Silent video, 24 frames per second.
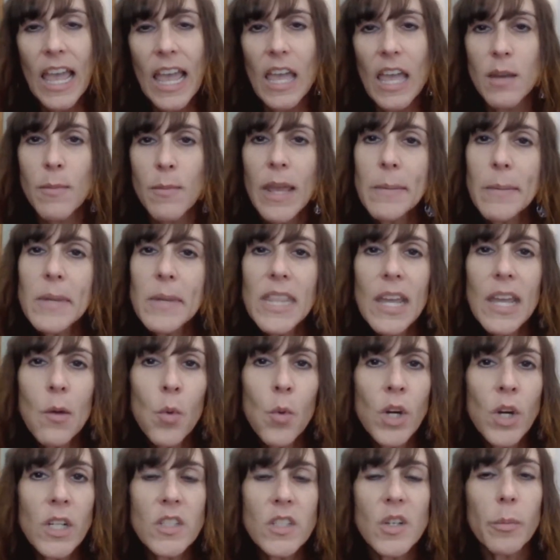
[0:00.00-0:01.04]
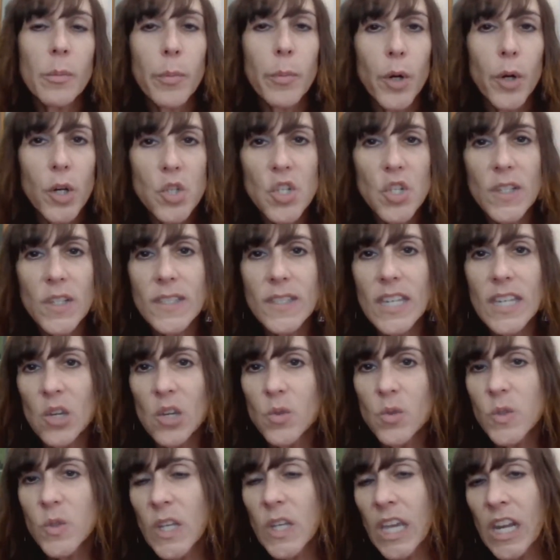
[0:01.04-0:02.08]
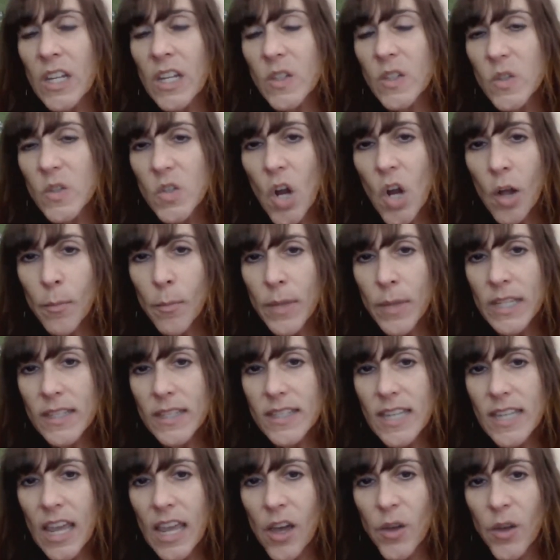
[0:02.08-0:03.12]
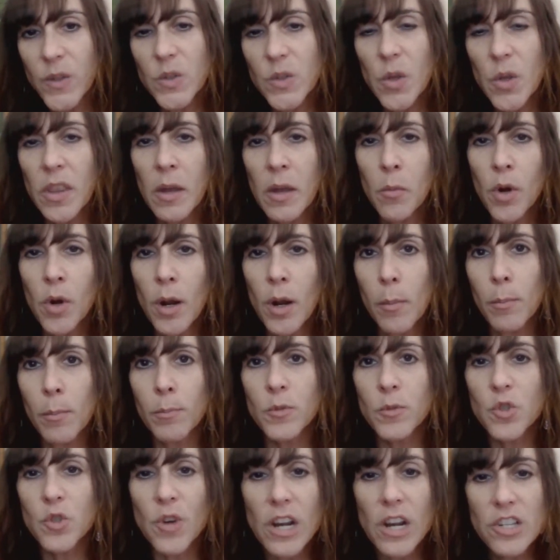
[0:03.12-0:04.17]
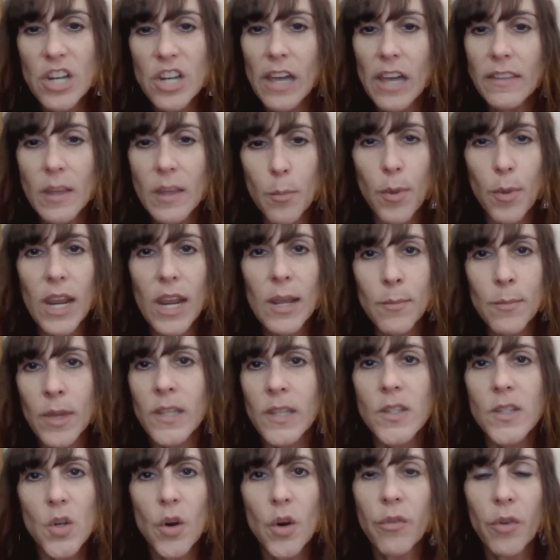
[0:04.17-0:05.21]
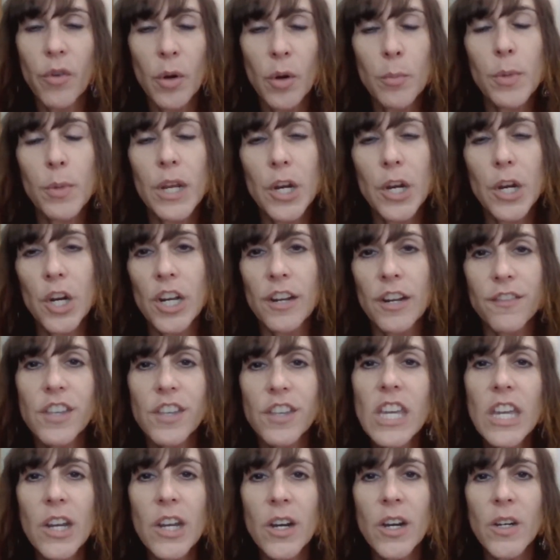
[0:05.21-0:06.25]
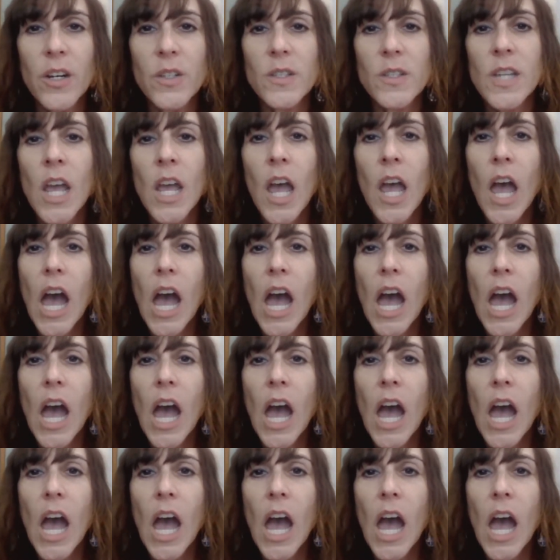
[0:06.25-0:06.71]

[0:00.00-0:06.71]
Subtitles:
and maybe they wanted to purchase it using an installment sale, so they want to stretch out the payments over a period of years,